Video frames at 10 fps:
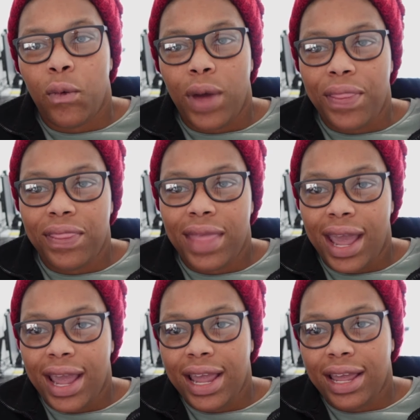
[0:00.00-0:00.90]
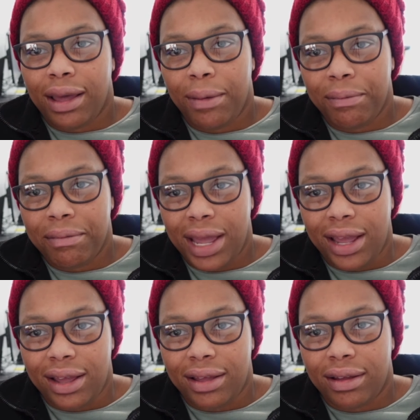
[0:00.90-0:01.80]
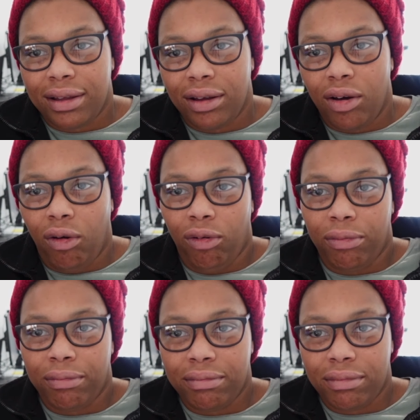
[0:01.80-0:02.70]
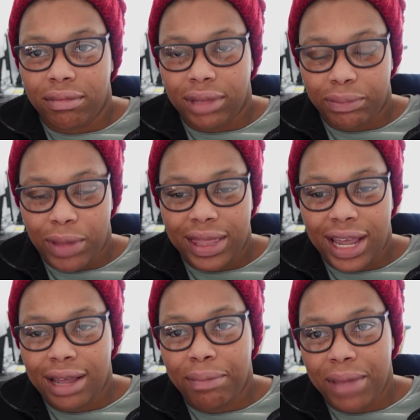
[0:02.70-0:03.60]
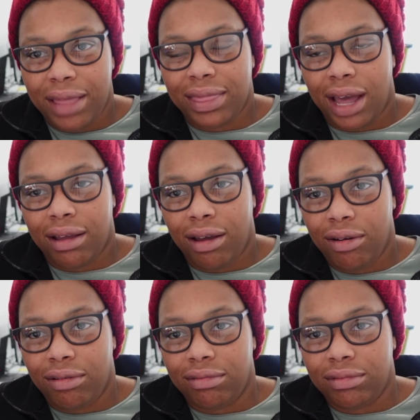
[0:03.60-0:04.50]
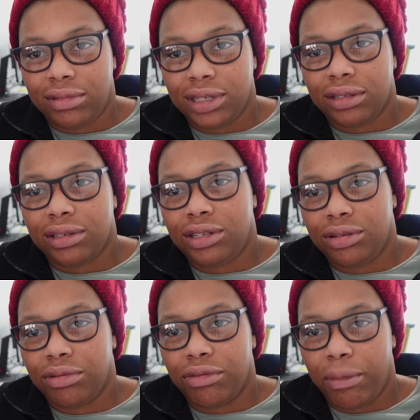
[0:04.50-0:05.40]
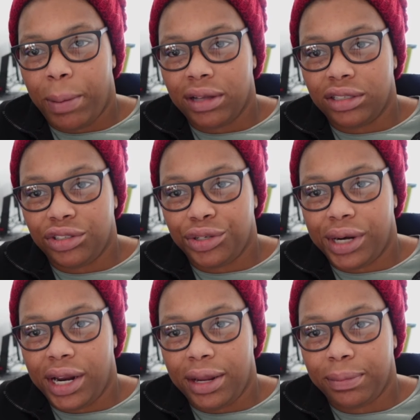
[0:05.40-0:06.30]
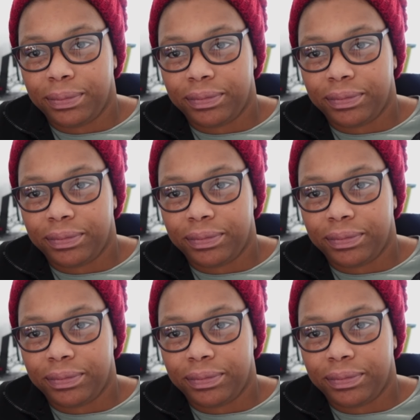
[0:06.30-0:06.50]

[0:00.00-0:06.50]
When they commit or when they commit that code to a repository,